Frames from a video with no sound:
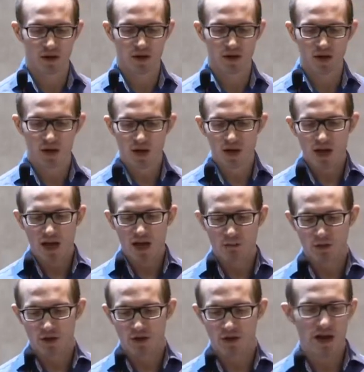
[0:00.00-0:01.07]
on,
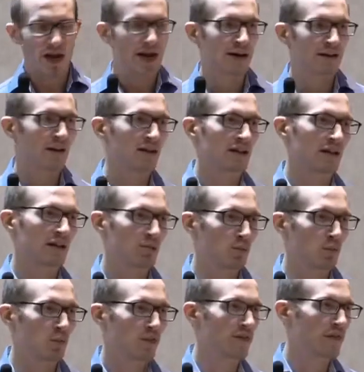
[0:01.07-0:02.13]
and we are adding like
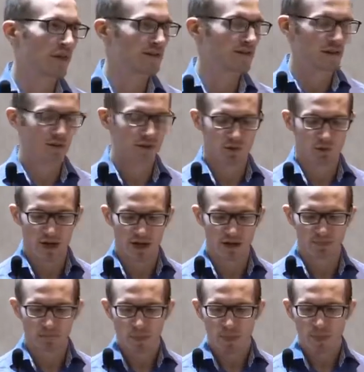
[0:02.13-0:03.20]
more things along the way.
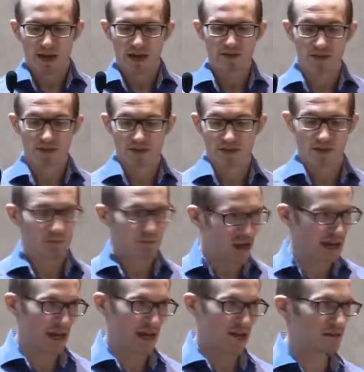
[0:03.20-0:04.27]
And this
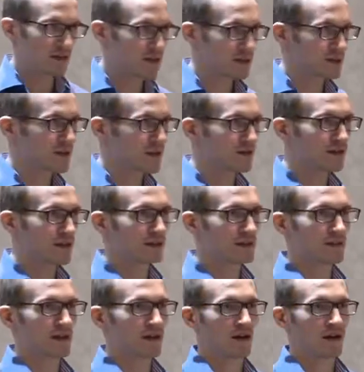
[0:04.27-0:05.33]
again, this stuff
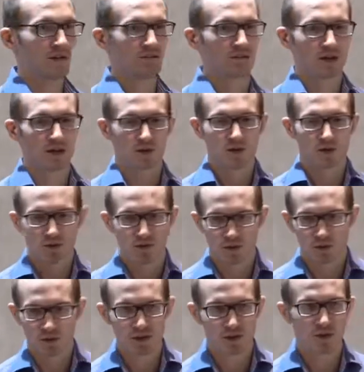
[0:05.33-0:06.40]
is uh, you know used for
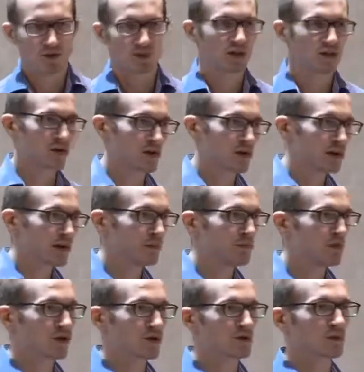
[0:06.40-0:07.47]
research internally,
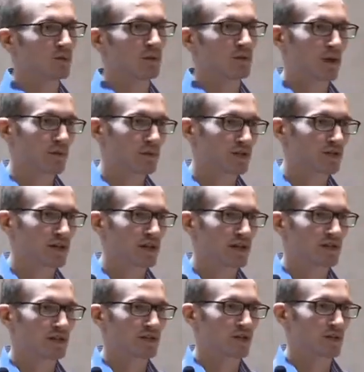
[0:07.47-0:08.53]
but also we publish the
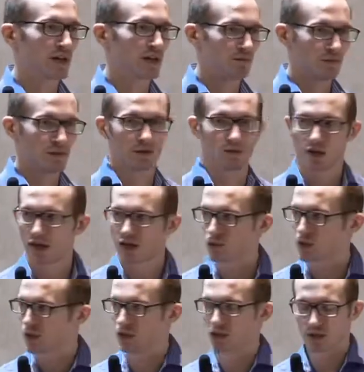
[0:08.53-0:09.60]
data so that you know
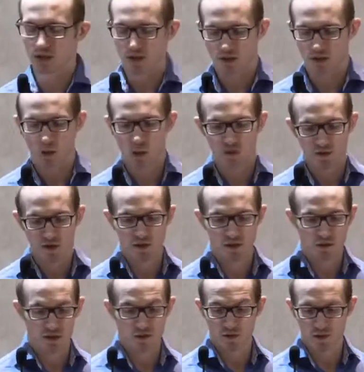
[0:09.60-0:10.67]
anyone here can hopefully
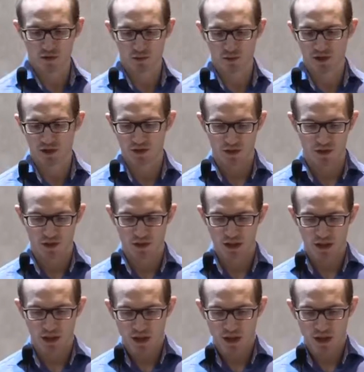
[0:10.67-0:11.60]
use it for some research.